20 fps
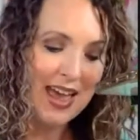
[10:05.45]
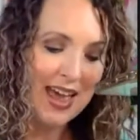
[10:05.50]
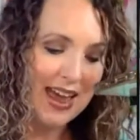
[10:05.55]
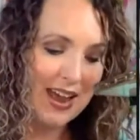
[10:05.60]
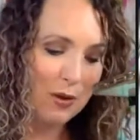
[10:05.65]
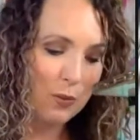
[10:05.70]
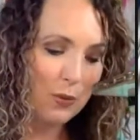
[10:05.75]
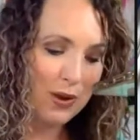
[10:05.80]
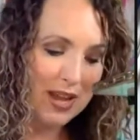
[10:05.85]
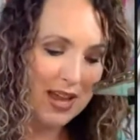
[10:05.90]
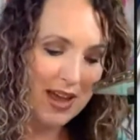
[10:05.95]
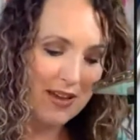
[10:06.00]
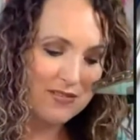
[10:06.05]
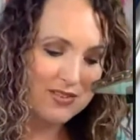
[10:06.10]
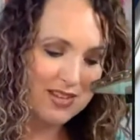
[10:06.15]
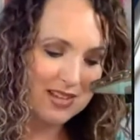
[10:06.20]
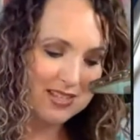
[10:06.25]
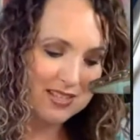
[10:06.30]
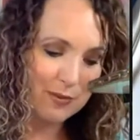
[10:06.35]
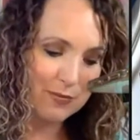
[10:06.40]
And we have
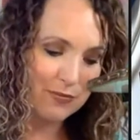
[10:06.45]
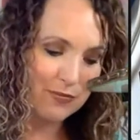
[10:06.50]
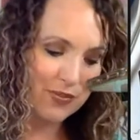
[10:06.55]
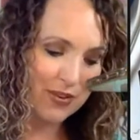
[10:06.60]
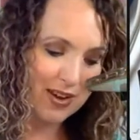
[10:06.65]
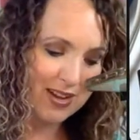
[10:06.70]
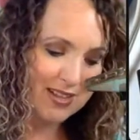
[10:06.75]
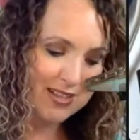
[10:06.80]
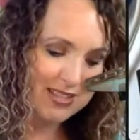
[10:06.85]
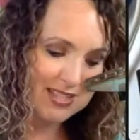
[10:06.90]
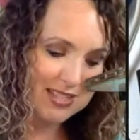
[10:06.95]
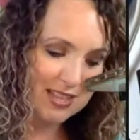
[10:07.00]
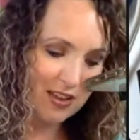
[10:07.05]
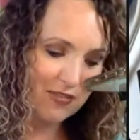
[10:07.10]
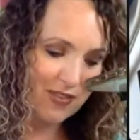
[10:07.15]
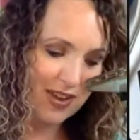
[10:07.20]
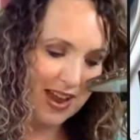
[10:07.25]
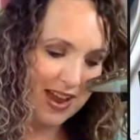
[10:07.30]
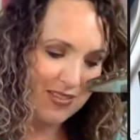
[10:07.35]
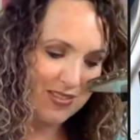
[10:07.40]
done some fun
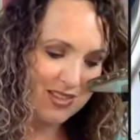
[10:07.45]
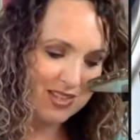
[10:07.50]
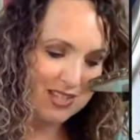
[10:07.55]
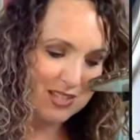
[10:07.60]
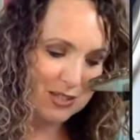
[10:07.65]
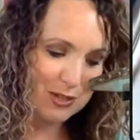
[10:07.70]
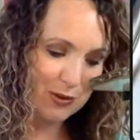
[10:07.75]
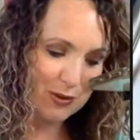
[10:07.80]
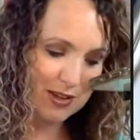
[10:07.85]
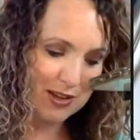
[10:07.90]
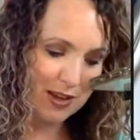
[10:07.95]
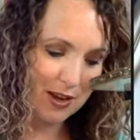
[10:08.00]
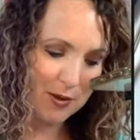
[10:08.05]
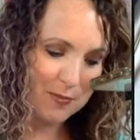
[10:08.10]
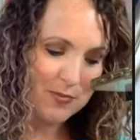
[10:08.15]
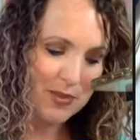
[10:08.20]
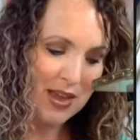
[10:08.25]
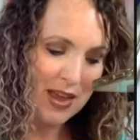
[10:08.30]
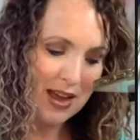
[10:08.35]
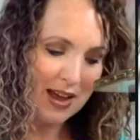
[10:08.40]
stuff at the
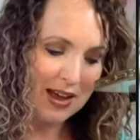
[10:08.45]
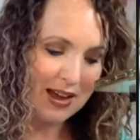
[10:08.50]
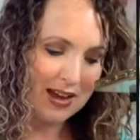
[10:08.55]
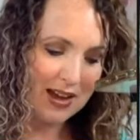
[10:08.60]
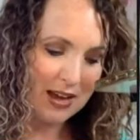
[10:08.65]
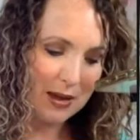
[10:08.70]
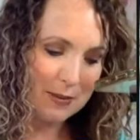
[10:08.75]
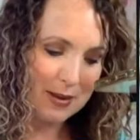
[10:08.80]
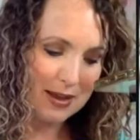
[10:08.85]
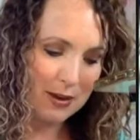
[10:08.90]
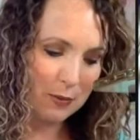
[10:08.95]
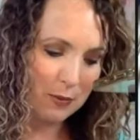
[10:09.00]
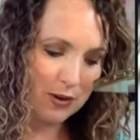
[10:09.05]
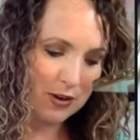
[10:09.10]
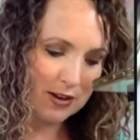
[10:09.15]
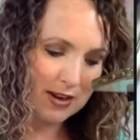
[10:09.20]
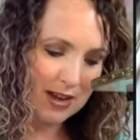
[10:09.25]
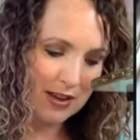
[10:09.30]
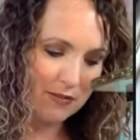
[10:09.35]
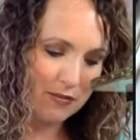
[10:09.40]
studio. And
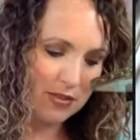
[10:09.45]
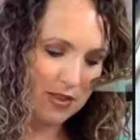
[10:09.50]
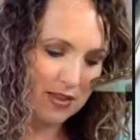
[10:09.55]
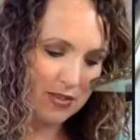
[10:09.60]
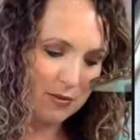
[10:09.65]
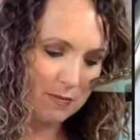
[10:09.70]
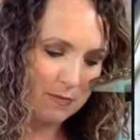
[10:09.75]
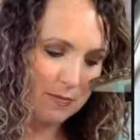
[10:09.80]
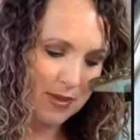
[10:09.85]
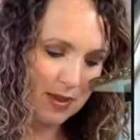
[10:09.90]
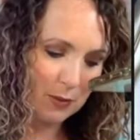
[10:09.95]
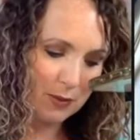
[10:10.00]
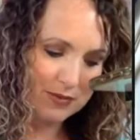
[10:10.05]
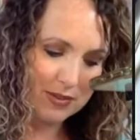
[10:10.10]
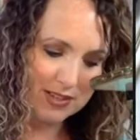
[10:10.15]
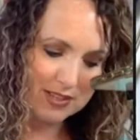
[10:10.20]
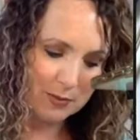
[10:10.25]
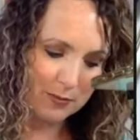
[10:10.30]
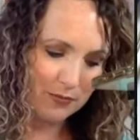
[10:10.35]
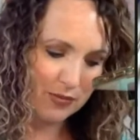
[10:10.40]
we're kind of in the mid, we've
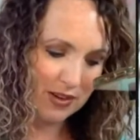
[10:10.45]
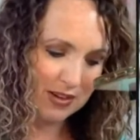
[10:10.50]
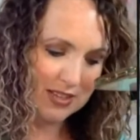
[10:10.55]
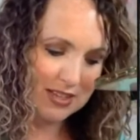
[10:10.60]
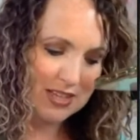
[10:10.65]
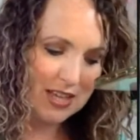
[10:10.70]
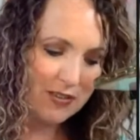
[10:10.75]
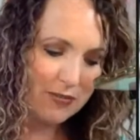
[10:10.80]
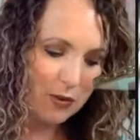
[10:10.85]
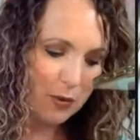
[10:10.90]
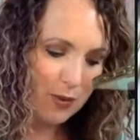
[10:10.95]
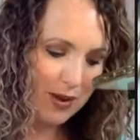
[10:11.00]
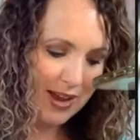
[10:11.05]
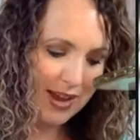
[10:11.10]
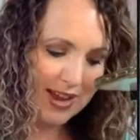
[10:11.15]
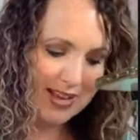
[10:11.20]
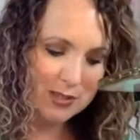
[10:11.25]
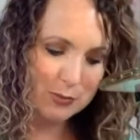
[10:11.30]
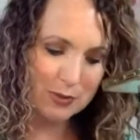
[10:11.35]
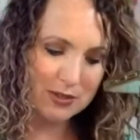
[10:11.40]
done some fun
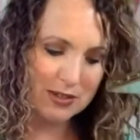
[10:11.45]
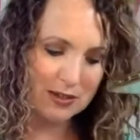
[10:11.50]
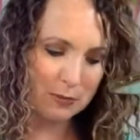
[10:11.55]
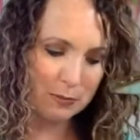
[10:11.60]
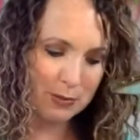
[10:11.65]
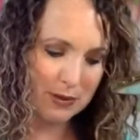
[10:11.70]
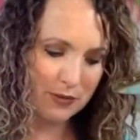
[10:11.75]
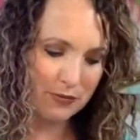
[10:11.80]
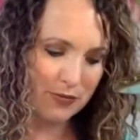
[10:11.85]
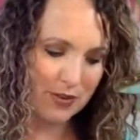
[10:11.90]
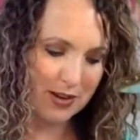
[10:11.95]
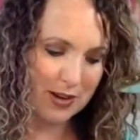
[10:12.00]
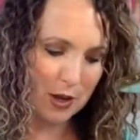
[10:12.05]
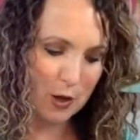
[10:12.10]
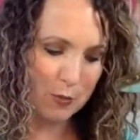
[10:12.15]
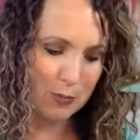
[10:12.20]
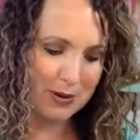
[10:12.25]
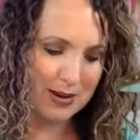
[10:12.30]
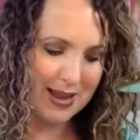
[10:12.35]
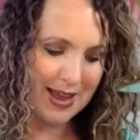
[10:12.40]
giveaways. We did a big fun
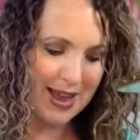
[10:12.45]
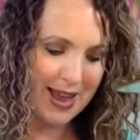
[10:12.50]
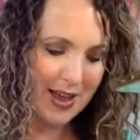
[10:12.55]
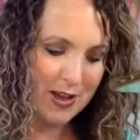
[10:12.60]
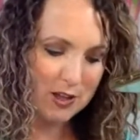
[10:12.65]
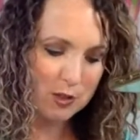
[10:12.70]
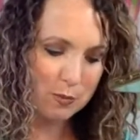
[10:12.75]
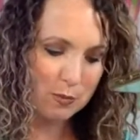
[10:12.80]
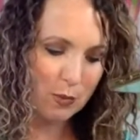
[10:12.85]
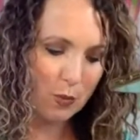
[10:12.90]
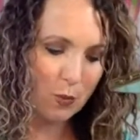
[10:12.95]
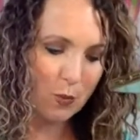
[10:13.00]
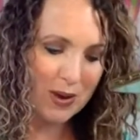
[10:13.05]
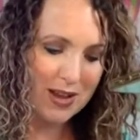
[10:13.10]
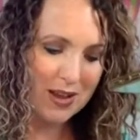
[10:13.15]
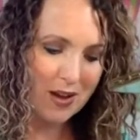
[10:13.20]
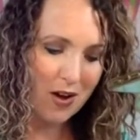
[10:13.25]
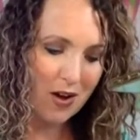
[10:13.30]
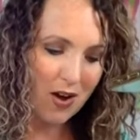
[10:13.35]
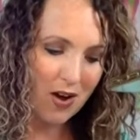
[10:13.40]
open house, but
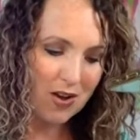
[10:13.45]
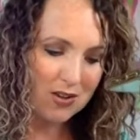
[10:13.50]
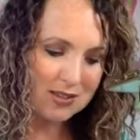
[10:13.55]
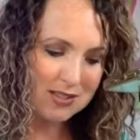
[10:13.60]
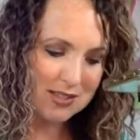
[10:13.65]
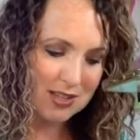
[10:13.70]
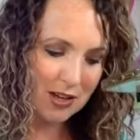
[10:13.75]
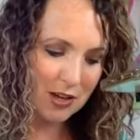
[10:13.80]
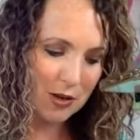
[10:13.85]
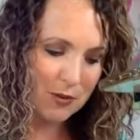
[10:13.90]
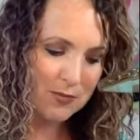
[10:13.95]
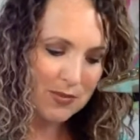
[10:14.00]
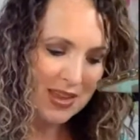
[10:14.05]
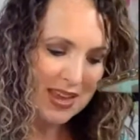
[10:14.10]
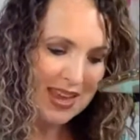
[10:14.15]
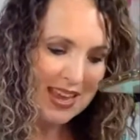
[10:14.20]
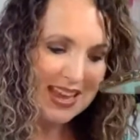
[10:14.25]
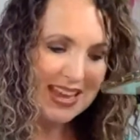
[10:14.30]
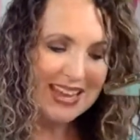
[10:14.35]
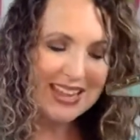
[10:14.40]
we also,
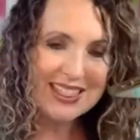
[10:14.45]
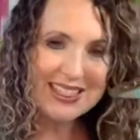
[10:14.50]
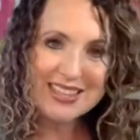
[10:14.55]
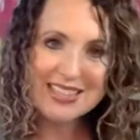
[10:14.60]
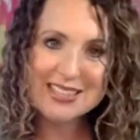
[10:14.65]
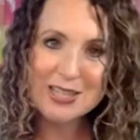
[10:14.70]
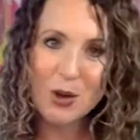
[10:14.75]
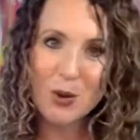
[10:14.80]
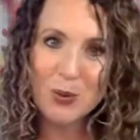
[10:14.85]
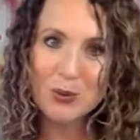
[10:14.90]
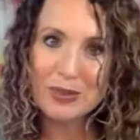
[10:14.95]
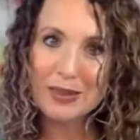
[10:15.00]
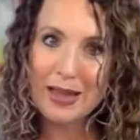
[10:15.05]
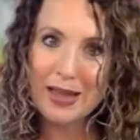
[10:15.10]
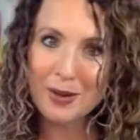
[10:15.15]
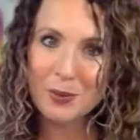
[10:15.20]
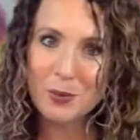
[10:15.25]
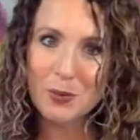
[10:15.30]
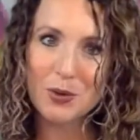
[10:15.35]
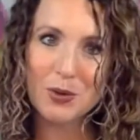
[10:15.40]
in this
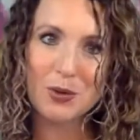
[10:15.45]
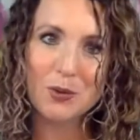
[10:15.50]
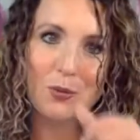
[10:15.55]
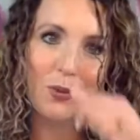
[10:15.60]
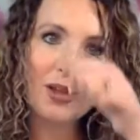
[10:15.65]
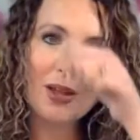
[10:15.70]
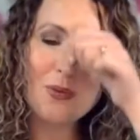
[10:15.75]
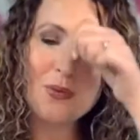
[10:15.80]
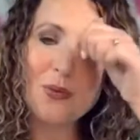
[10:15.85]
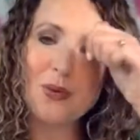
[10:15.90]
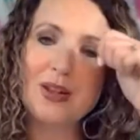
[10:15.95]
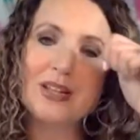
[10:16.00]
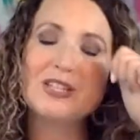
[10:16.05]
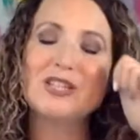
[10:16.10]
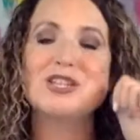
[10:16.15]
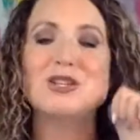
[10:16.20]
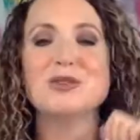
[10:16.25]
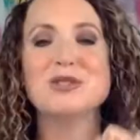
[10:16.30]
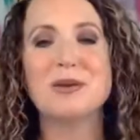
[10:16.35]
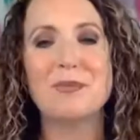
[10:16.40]
online world, we wanted
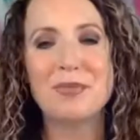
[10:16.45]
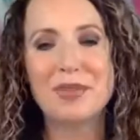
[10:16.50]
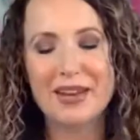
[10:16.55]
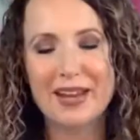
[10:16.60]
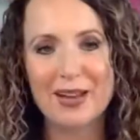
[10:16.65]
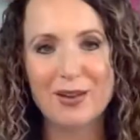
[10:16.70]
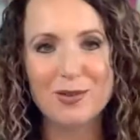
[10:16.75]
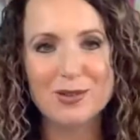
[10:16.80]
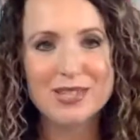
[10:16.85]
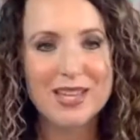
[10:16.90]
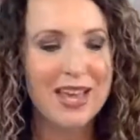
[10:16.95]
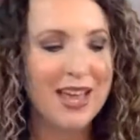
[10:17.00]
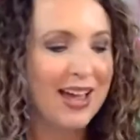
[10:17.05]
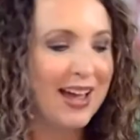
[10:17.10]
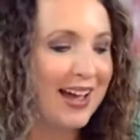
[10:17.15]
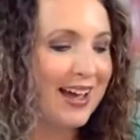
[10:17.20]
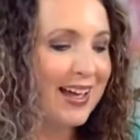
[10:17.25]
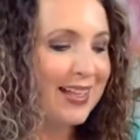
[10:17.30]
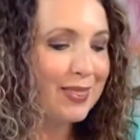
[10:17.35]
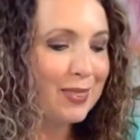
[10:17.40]
to do something else,
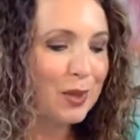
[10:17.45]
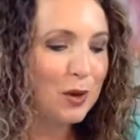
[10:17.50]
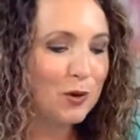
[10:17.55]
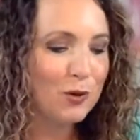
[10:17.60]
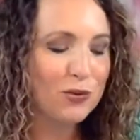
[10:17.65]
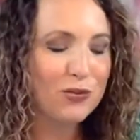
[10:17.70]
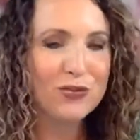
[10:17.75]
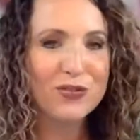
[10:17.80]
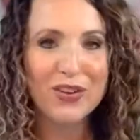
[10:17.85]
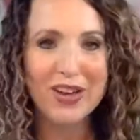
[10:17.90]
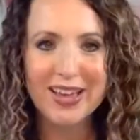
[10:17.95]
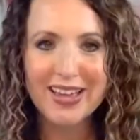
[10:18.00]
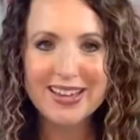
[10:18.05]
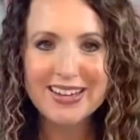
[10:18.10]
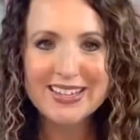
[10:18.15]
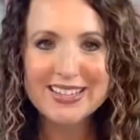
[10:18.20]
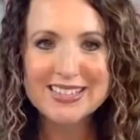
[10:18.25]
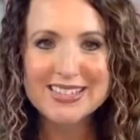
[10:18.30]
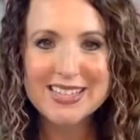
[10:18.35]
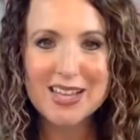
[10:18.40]
a little
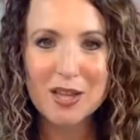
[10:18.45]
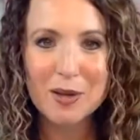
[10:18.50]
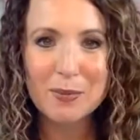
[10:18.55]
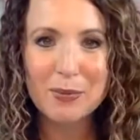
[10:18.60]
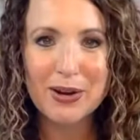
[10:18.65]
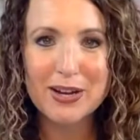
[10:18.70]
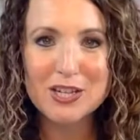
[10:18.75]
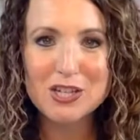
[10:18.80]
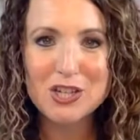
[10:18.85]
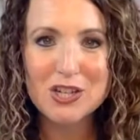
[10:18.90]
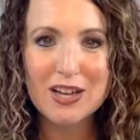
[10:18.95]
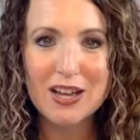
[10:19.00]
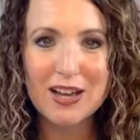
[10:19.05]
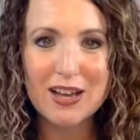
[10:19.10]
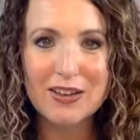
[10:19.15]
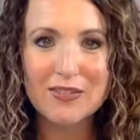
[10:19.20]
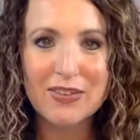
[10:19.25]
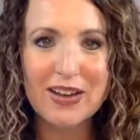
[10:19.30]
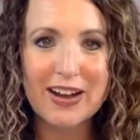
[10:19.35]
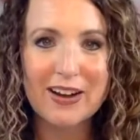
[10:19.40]
fun in celebration
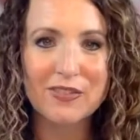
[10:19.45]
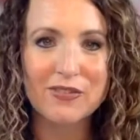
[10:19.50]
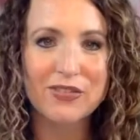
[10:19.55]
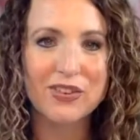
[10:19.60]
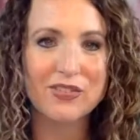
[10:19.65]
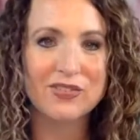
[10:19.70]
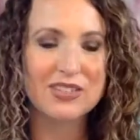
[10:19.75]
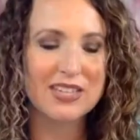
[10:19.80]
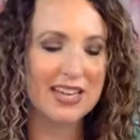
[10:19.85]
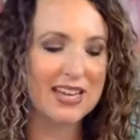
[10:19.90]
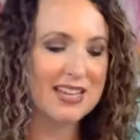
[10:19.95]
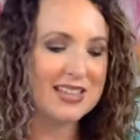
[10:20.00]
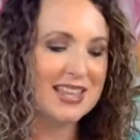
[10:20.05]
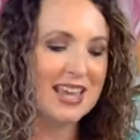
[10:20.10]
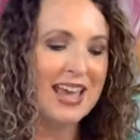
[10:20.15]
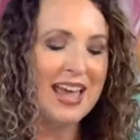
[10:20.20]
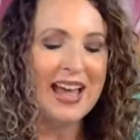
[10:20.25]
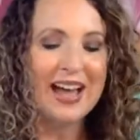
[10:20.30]
of our 15th.